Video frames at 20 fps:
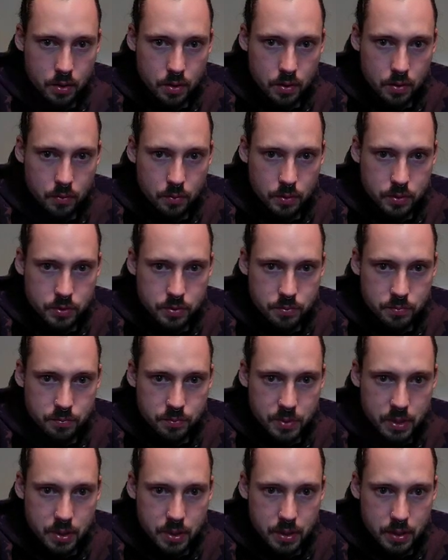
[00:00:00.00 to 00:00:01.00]
Which
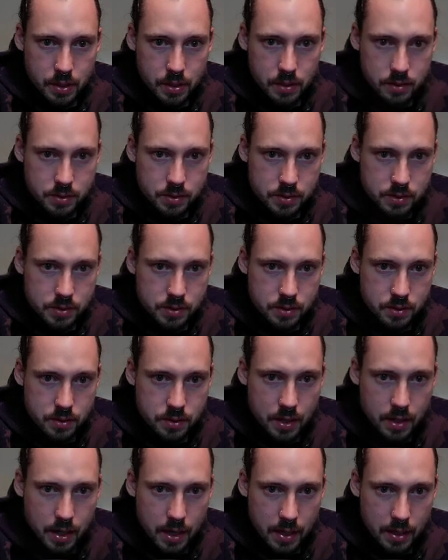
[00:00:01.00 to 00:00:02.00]
means
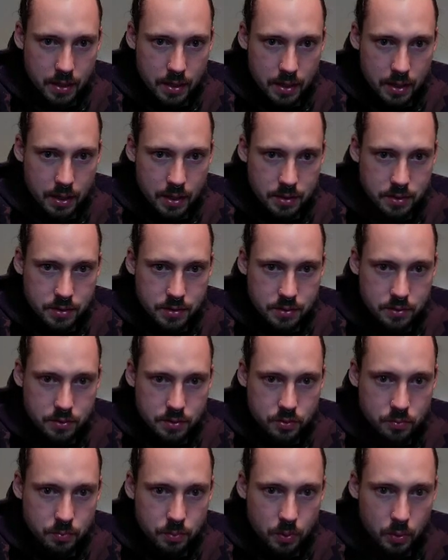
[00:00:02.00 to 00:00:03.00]
that I can't
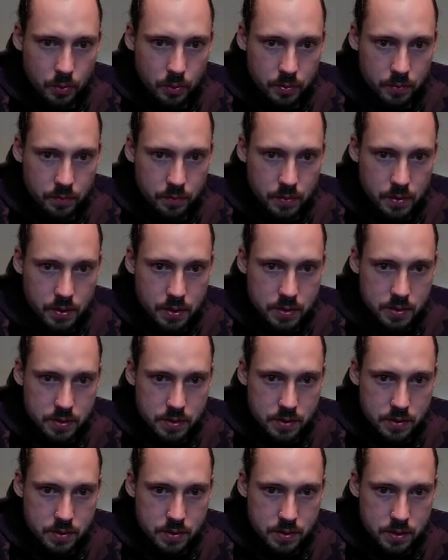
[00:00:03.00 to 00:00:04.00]
do both of these
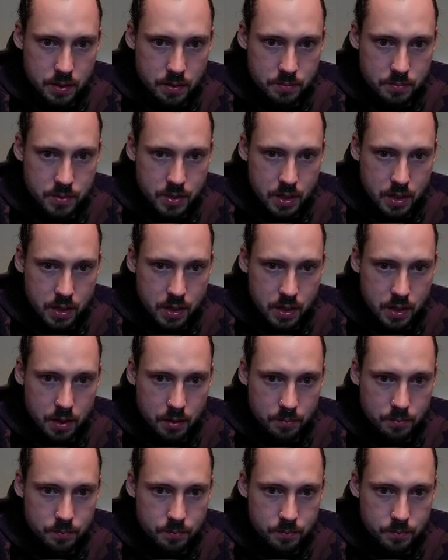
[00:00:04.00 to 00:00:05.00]
at the same
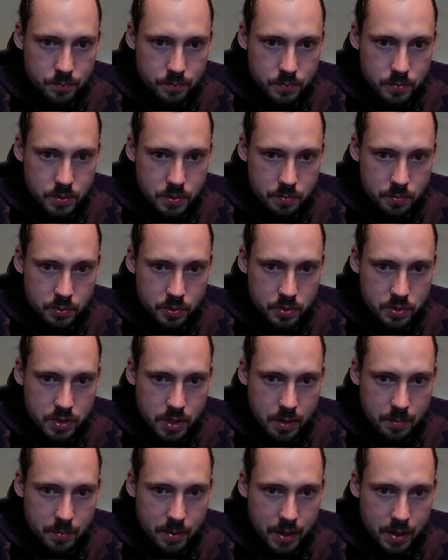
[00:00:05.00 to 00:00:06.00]
time. Let's push
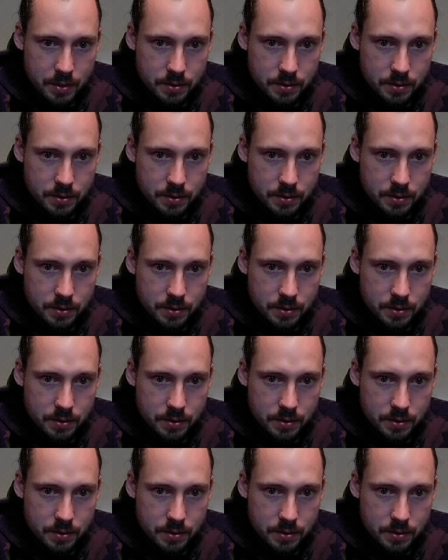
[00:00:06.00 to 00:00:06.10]
that back